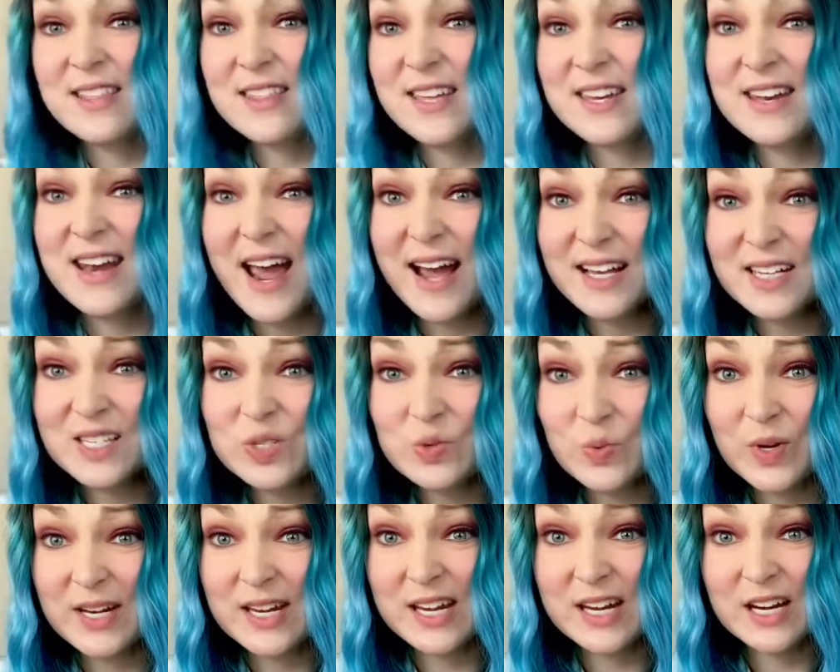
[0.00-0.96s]
the next
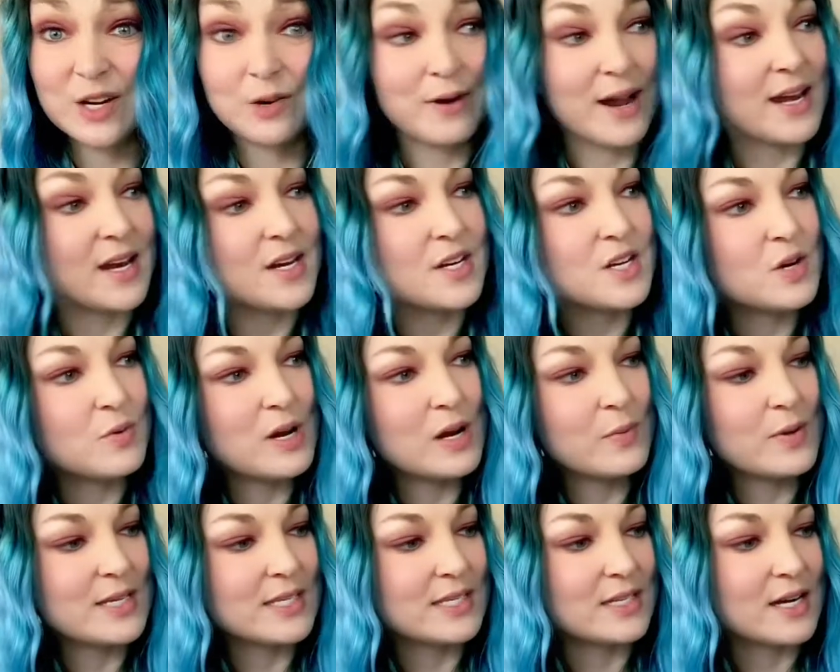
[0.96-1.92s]
one here, right under where
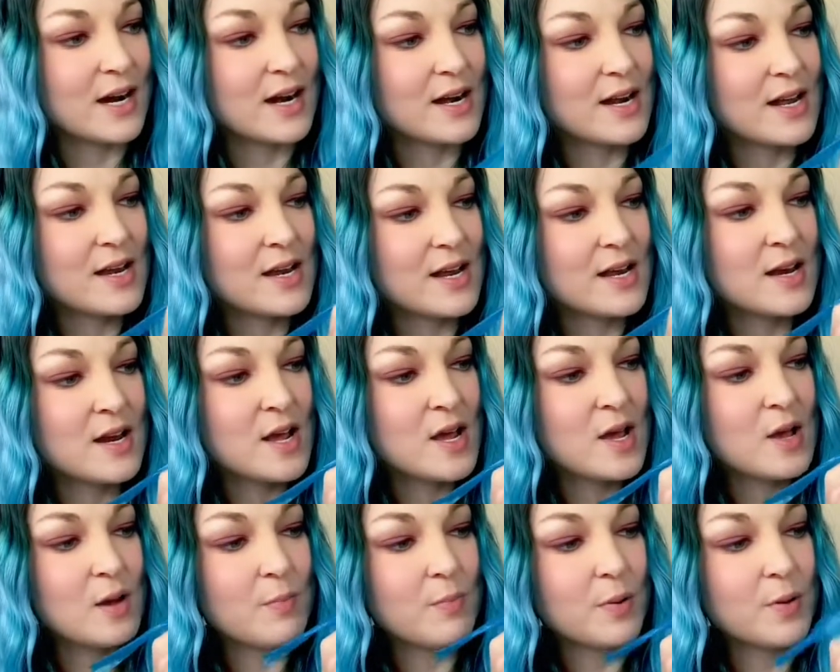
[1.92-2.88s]
we started,
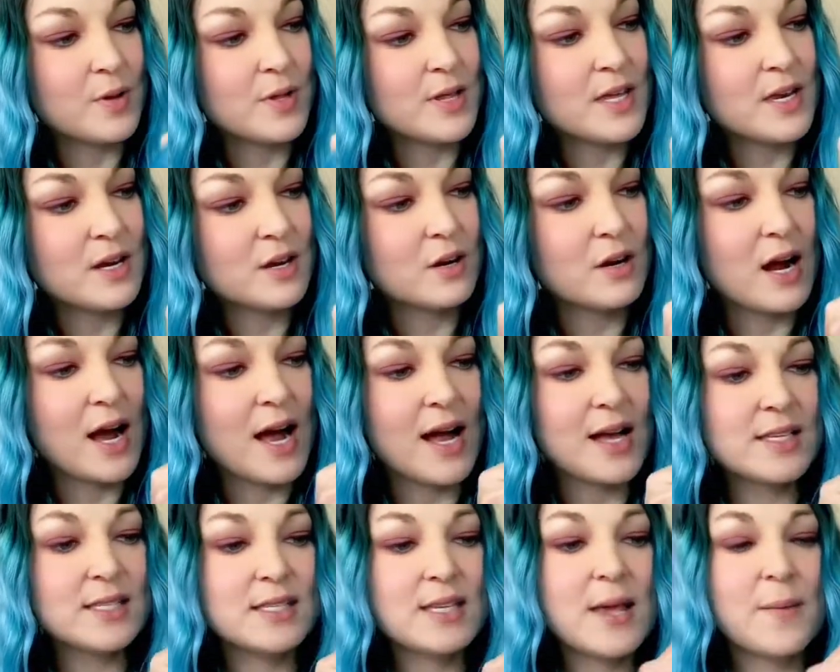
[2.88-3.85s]
pull it
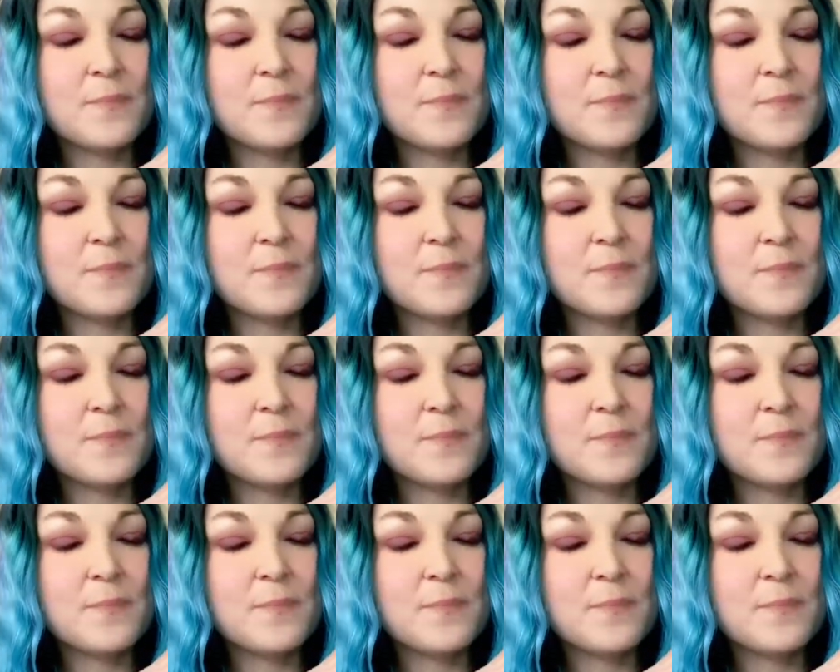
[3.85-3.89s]
across,